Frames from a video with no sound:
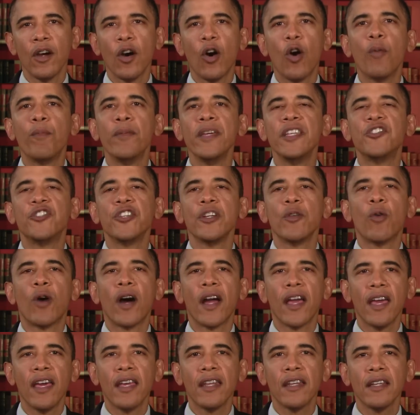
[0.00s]

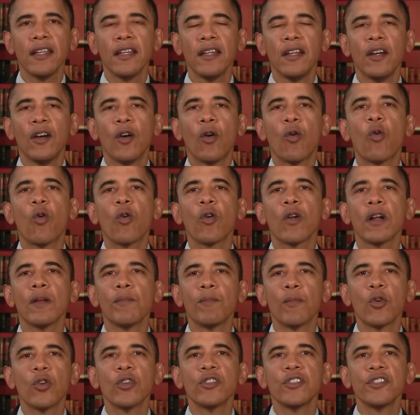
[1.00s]
OBGYN, or
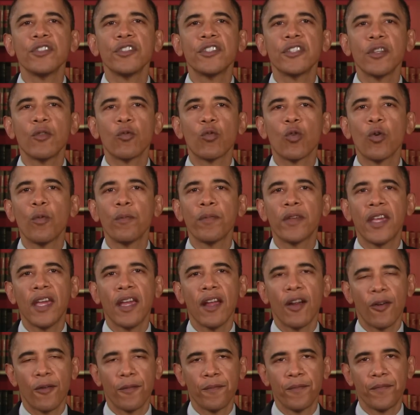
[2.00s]
emergency room
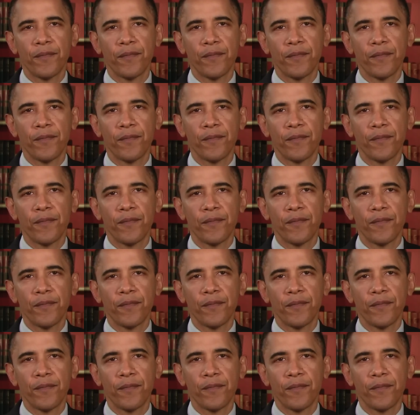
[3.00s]
care.